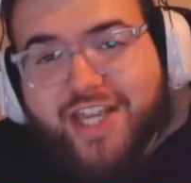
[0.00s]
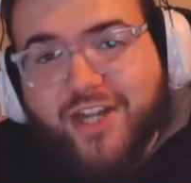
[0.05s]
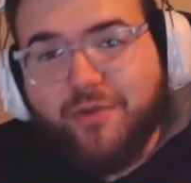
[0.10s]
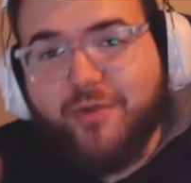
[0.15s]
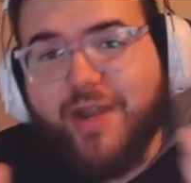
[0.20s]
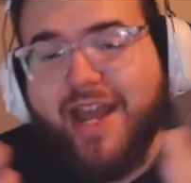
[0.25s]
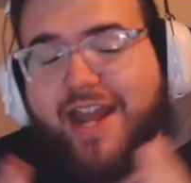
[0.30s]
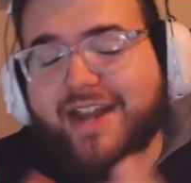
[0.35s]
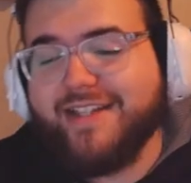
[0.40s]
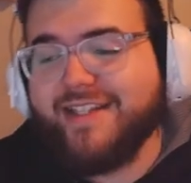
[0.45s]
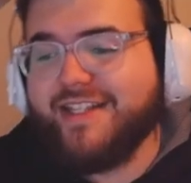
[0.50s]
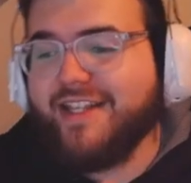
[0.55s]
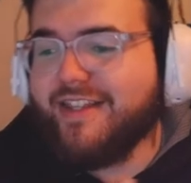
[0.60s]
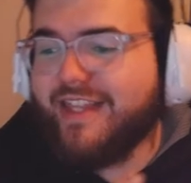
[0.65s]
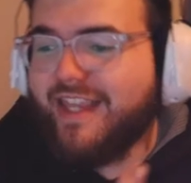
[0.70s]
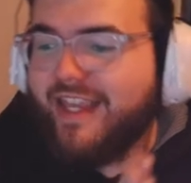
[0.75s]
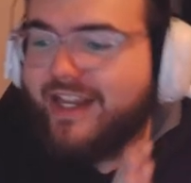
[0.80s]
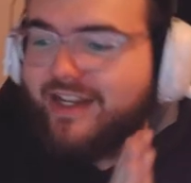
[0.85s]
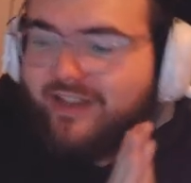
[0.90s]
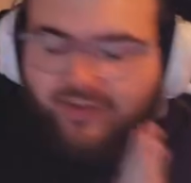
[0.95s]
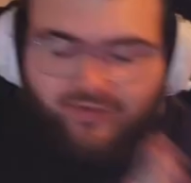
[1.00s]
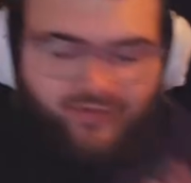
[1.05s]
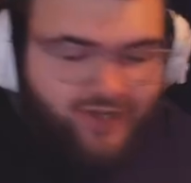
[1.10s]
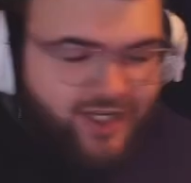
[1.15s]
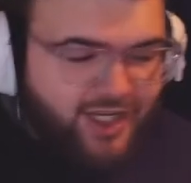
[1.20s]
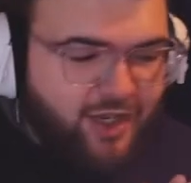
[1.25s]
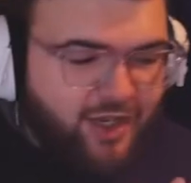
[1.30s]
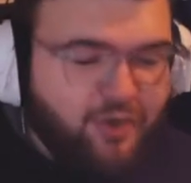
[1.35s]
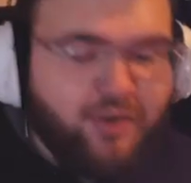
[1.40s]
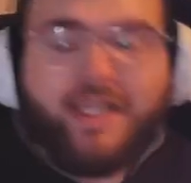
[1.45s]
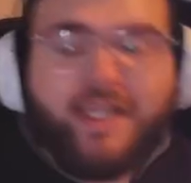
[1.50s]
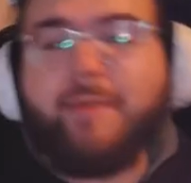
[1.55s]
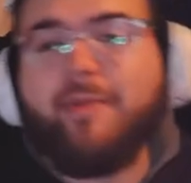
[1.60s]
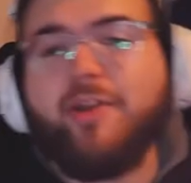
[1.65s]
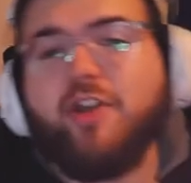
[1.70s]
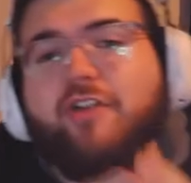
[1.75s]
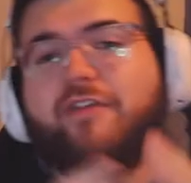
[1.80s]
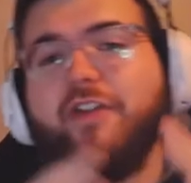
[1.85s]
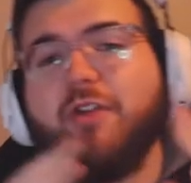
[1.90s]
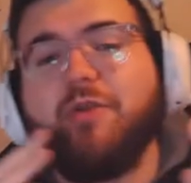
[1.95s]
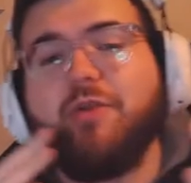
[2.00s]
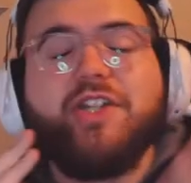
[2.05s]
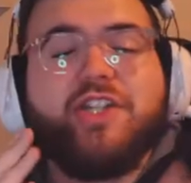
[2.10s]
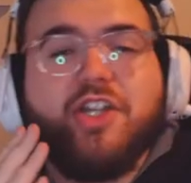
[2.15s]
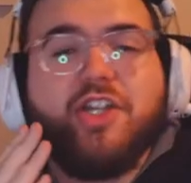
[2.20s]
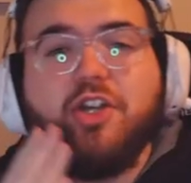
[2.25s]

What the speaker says: around until the end of the video. Let me know if I reached